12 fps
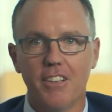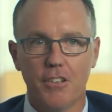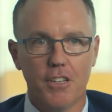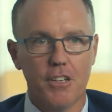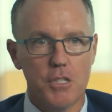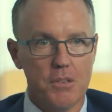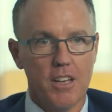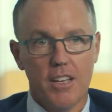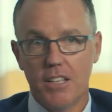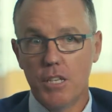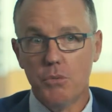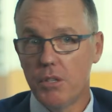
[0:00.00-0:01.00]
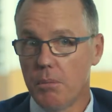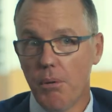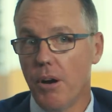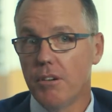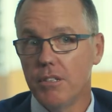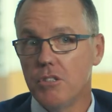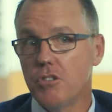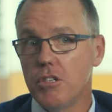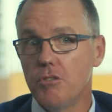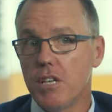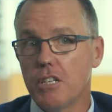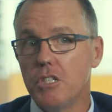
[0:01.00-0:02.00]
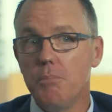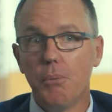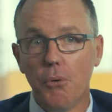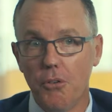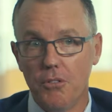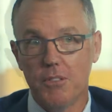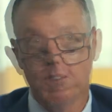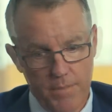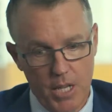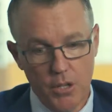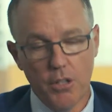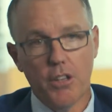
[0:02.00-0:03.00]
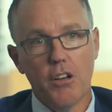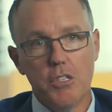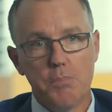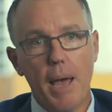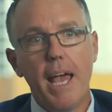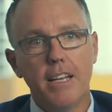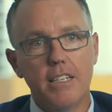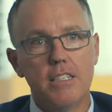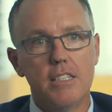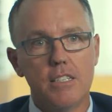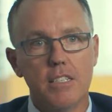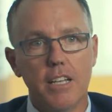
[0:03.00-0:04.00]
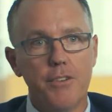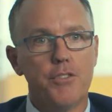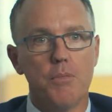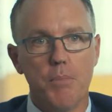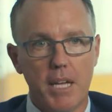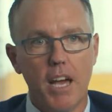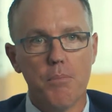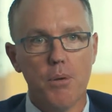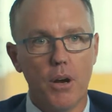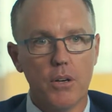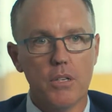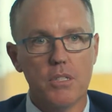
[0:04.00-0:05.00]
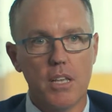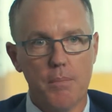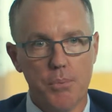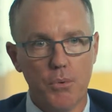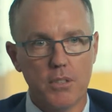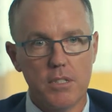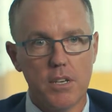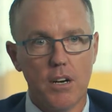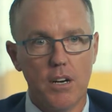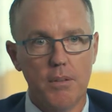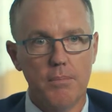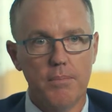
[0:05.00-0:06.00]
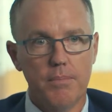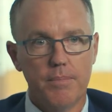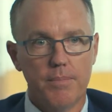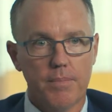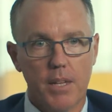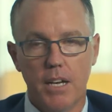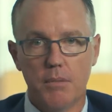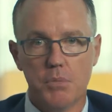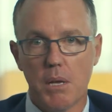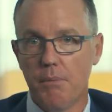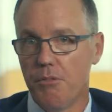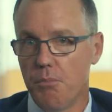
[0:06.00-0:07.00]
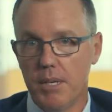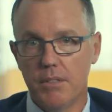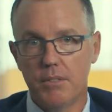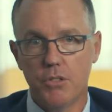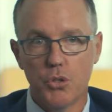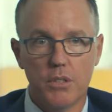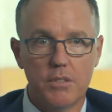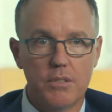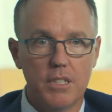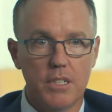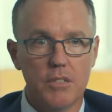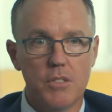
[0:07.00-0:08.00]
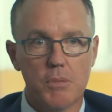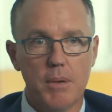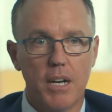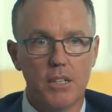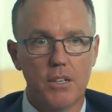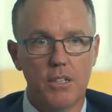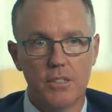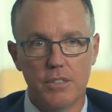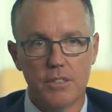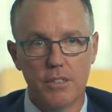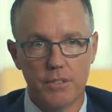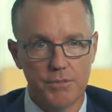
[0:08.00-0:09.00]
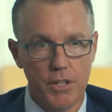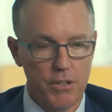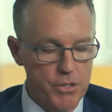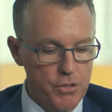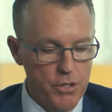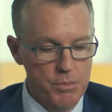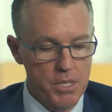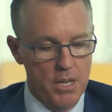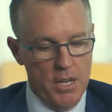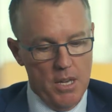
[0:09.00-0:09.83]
A lot of those, that's when the broker industry was actually born. A lot of those bankers left and became brokers at that point in time. Some of them went and joined, Smartline and various groups.